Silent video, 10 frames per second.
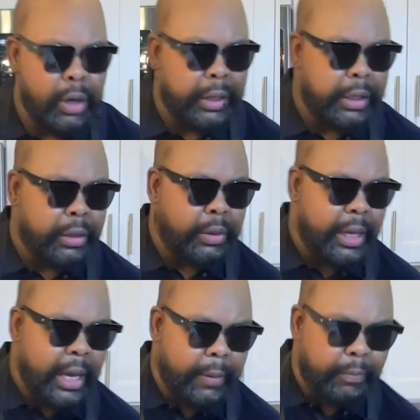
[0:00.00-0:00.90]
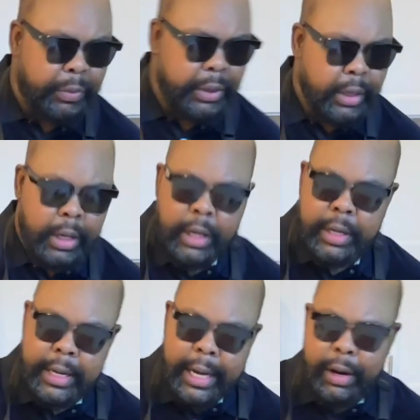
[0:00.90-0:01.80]
y'all can do that.
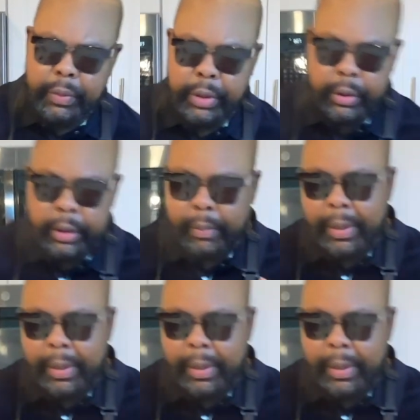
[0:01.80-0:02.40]
Now we're going to